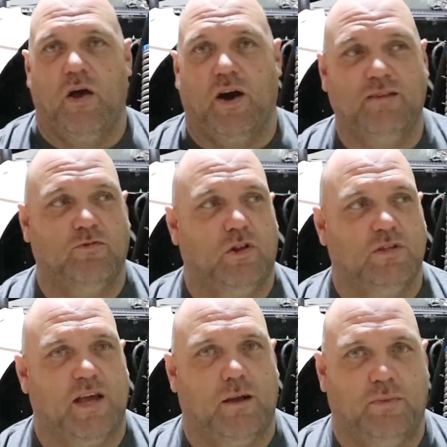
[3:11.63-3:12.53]
I didn't
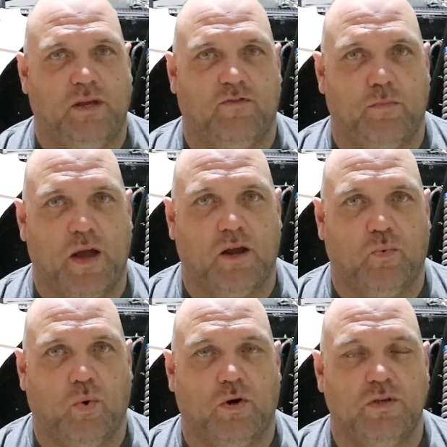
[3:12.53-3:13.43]
realise how big of a bang it
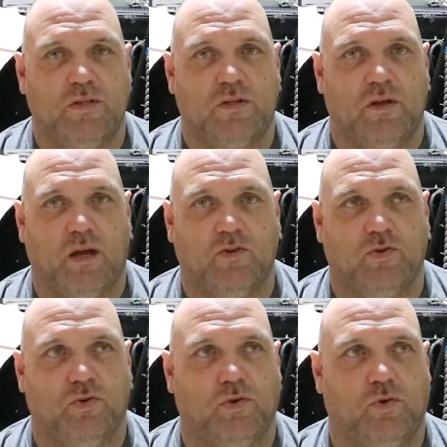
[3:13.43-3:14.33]
was
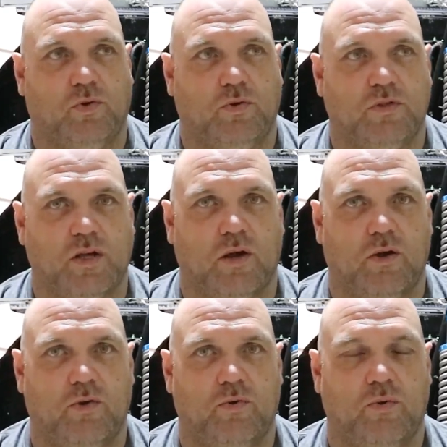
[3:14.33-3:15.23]
until,
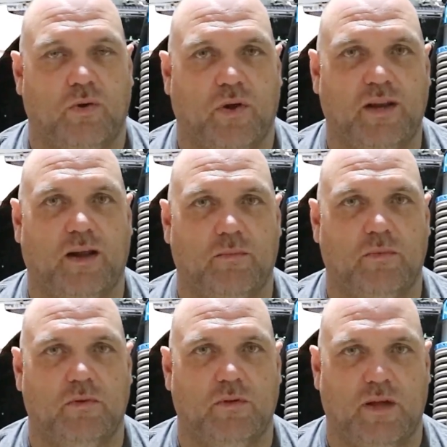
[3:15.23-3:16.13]
so I end up,
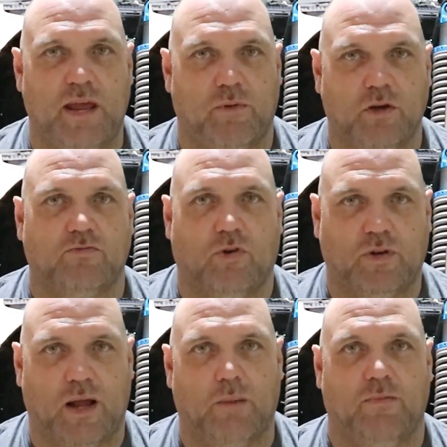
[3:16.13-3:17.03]
Ambo's
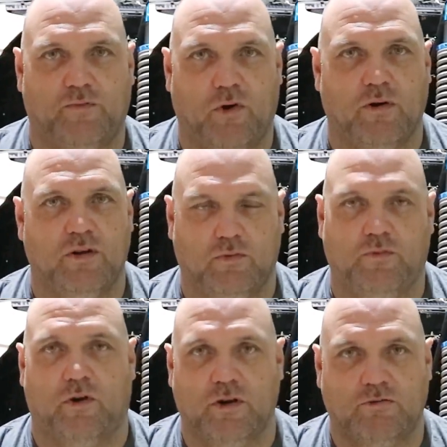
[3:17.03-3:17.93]
rocked up, the
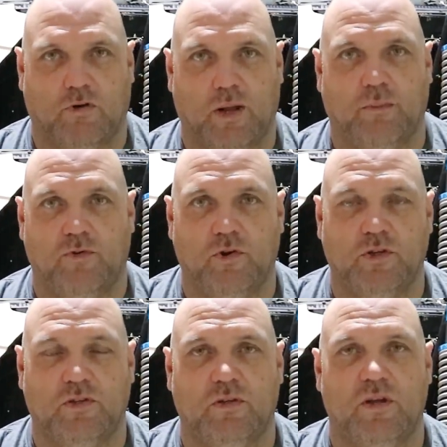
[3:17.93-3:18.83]
fire's rocked up
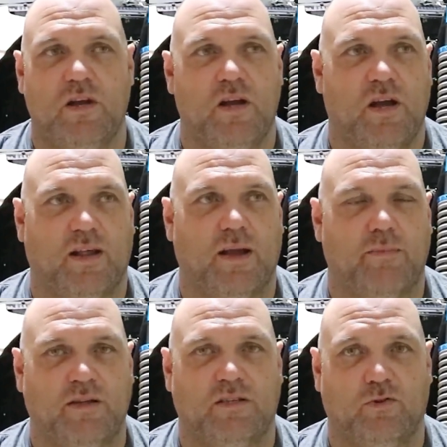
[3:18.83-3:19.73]
first, and they
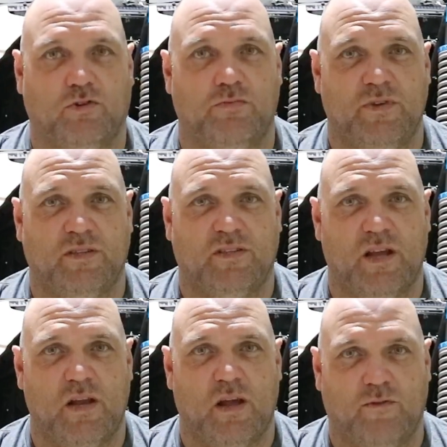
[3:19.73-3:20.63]
basically looked at me and
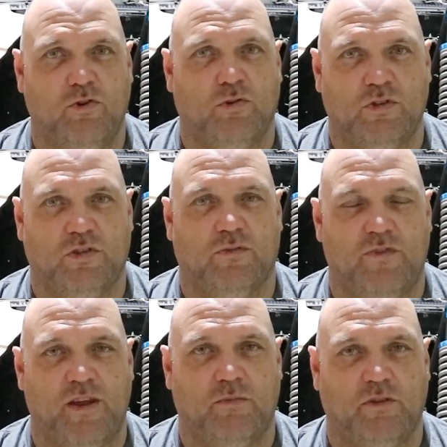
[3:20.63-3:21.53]
said, have you called yourself
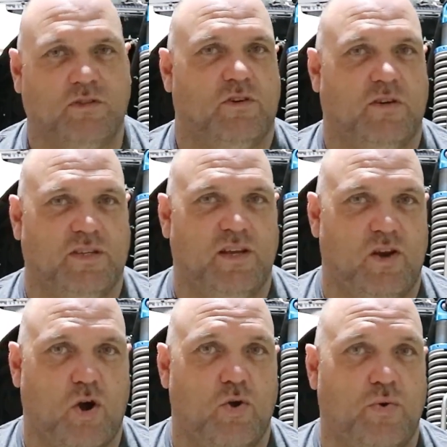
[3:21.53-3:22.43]
an ambulance? And I said
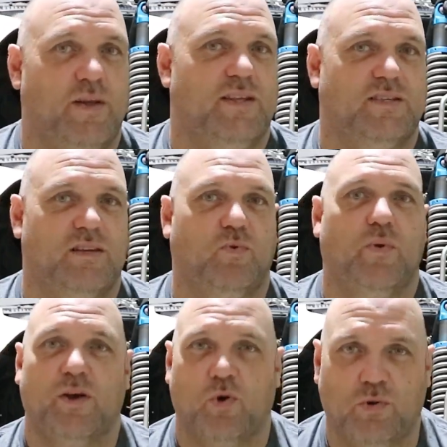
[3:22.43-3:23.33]
no, and they said, well,
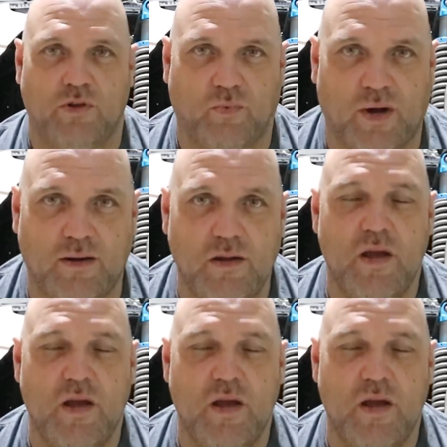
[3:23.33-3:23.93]
we're calling you one.